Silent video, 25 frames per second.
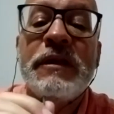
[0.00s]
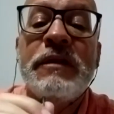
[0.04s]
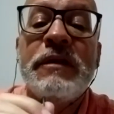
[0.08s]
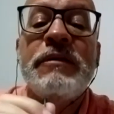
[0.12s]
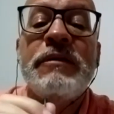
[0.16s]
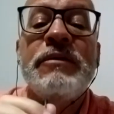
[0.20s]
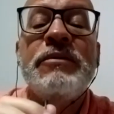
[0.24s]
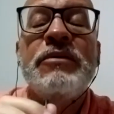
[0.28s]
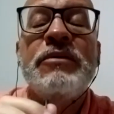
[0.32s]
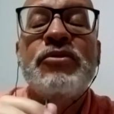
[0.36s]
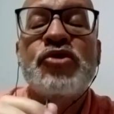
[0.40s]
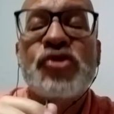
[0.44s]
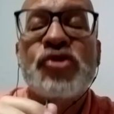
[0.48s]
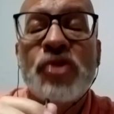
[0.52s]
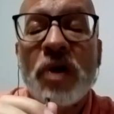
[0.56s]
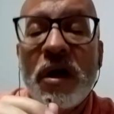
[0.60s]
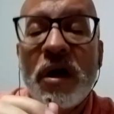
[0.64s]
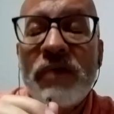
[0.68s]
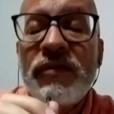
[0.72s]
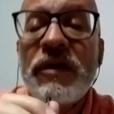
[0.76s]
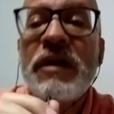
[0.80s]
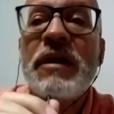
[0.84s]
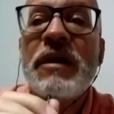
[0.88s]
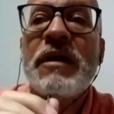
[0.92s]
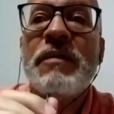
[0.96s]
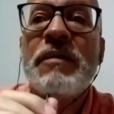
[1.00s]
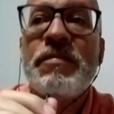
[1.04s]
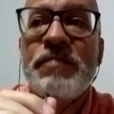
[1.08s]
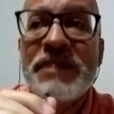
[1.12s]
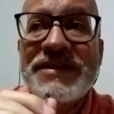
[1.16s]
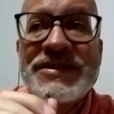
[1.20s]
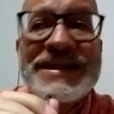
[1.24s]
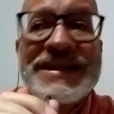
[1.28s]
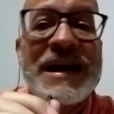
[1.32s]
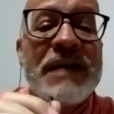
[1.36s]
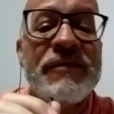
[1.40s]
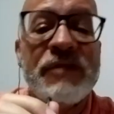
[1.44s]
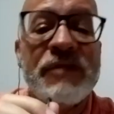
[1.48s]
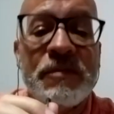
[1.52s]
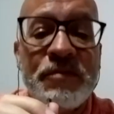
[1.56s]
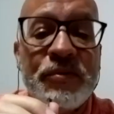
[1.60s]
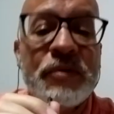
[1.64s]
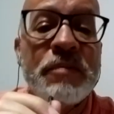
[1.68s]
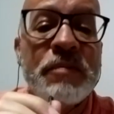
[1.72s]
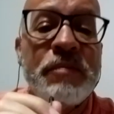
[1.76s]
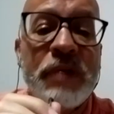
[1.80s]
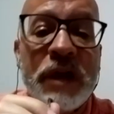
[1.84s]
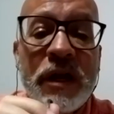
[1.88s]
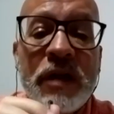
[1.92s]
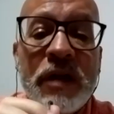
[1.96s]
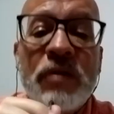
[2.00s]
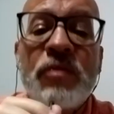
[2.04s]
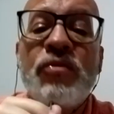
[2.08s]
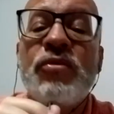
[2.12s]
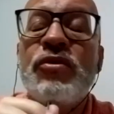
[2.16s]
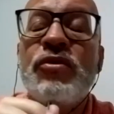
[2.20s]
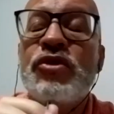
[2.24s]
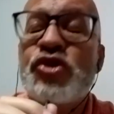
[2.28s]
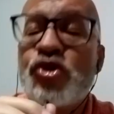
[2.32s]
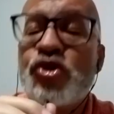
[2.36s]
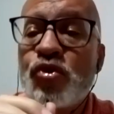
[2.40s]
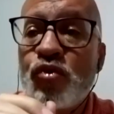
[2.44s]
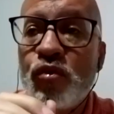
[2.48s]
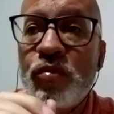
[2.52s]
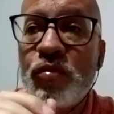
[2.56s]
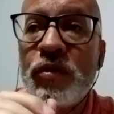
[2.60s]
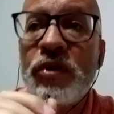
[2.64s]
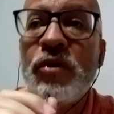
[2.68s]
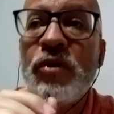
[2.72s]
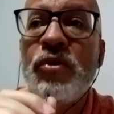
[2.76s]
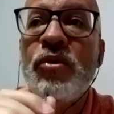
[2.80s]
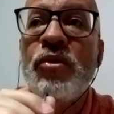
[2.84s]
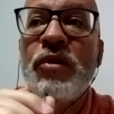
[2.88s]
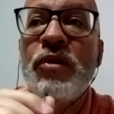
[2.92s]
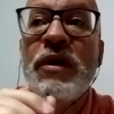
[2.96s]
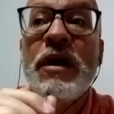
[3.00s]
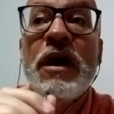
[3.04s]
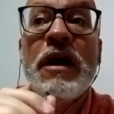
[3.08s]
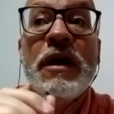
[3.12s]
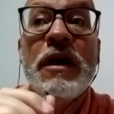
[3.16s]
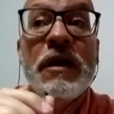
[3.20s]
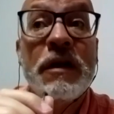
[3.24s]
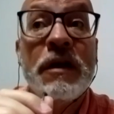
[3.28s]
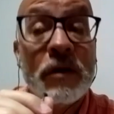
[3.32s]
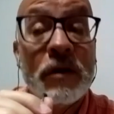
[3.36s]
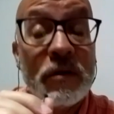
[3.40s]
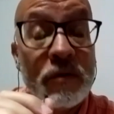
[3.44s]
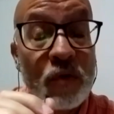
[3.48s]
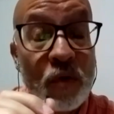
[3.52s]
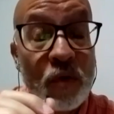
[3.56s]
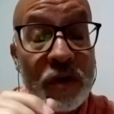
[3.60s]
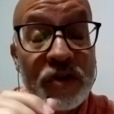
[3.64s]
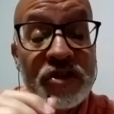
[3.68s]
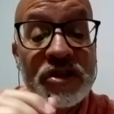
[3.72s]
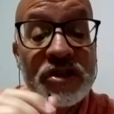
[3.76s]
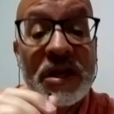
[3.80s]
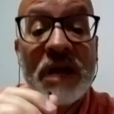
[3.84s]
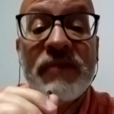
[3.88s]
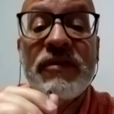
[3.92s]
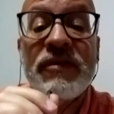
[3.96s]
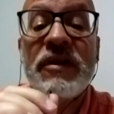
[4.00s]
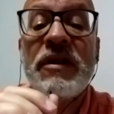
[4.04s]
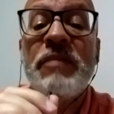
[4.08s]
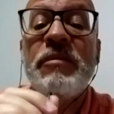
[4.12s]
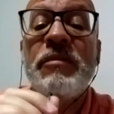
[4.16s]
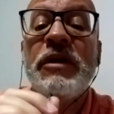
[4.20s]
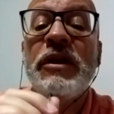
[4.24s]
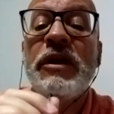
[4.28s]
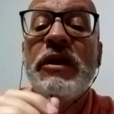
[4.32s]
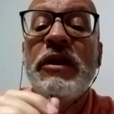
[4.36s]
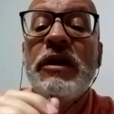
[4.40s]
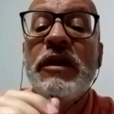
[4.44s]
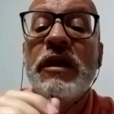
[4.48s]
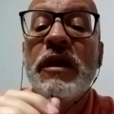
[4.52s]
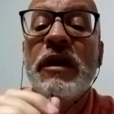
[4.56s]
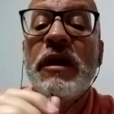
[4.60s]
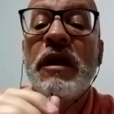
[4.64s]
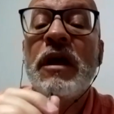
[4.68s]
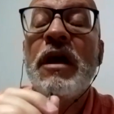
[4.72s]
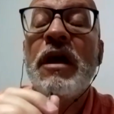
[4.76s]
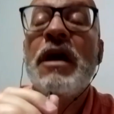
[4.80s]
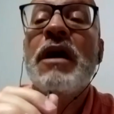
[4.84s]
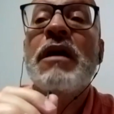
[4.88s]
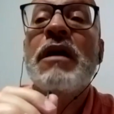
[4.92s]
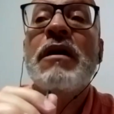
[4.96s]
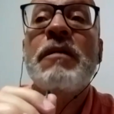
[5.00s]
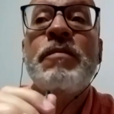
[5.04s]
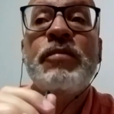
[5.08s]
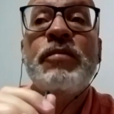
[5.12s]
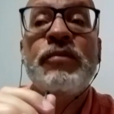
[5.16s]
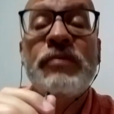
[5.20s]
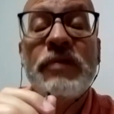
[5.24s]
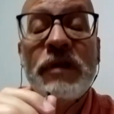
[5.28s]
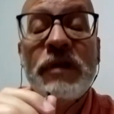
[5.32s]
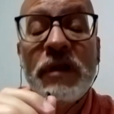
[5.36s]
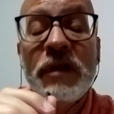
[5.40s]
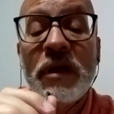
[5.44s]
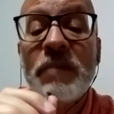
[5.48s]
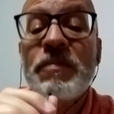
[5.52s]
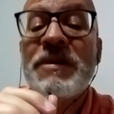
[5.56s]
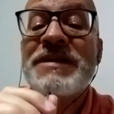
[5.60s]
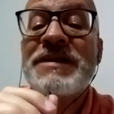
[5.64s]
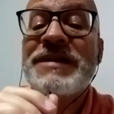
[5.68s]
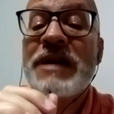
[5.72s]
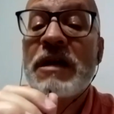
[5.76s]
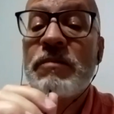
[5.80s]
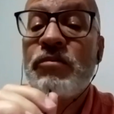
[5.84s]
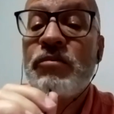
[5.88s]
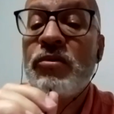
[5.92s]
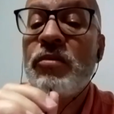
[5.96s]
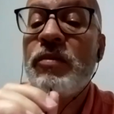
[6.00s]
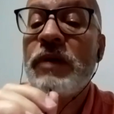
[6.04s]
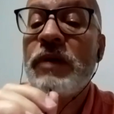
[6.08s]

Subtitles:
And in there is this story there's of a young person who wanted to be white.